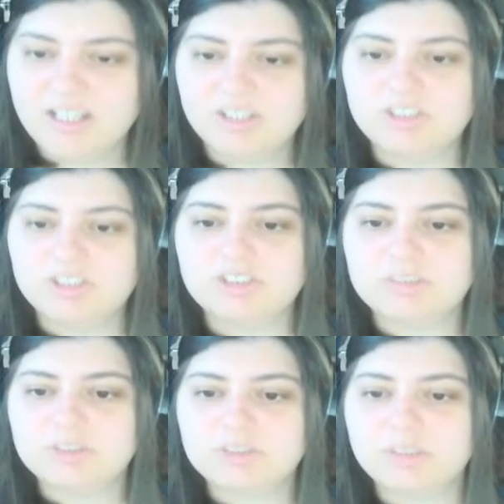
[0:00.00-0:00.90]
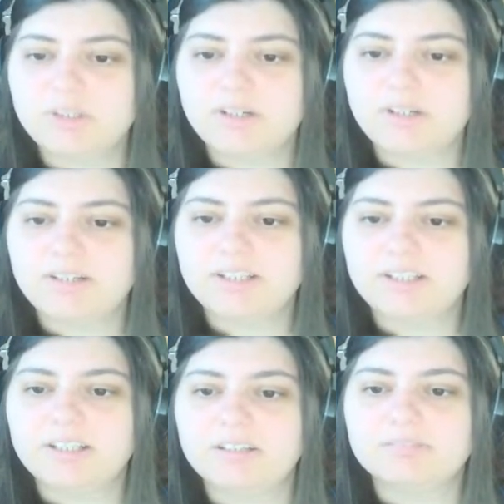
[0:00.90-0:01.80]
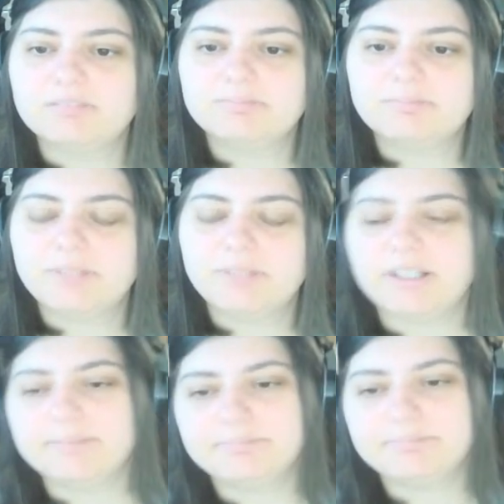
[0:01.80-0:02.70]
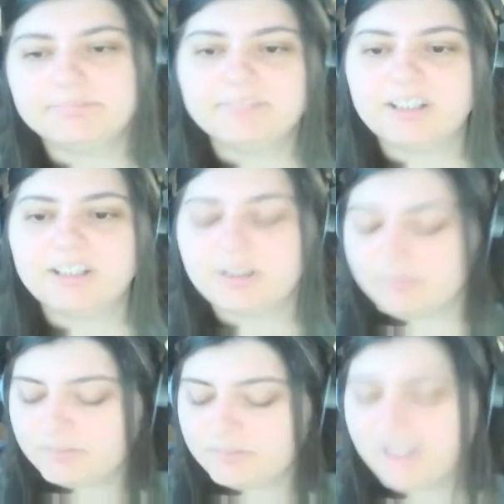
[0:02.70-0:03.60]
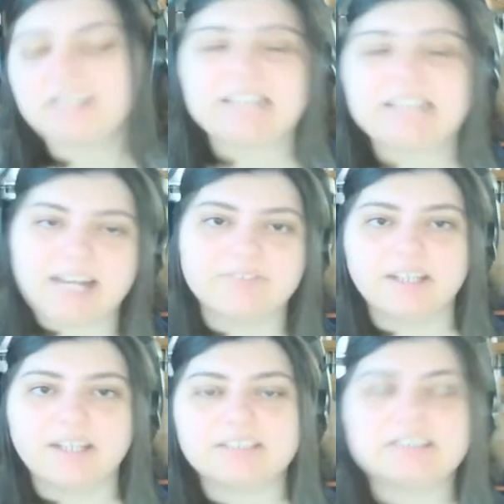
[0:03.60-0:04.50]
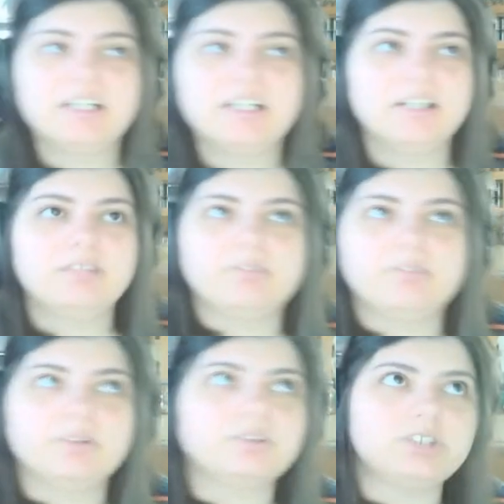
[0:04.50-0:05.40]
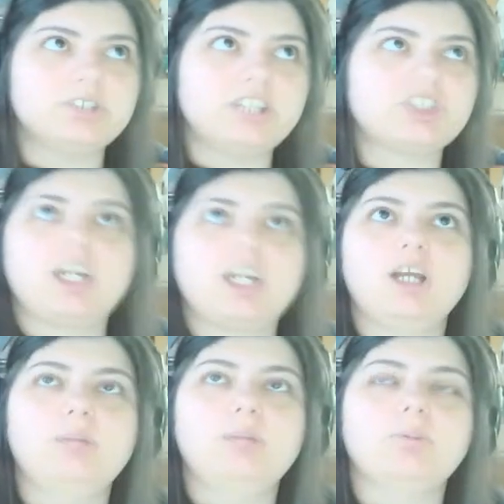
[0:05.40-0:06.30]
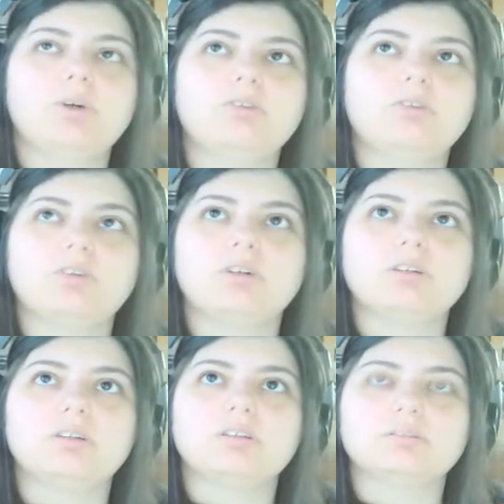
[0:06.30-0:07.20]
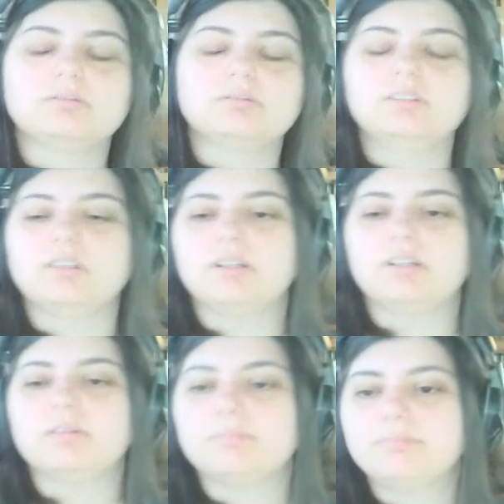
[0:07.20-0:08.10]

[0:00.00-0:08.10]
Could use some trimming around here, but, you know, you gotta sacrifice for the dress shape or for, you know,